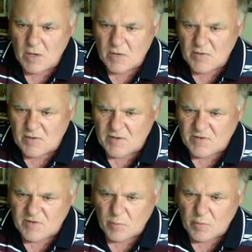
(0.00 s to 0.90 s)
So let's
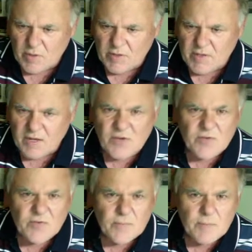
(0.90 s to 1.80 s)
see what he does.
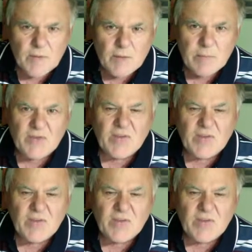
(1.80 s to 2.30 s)
Plays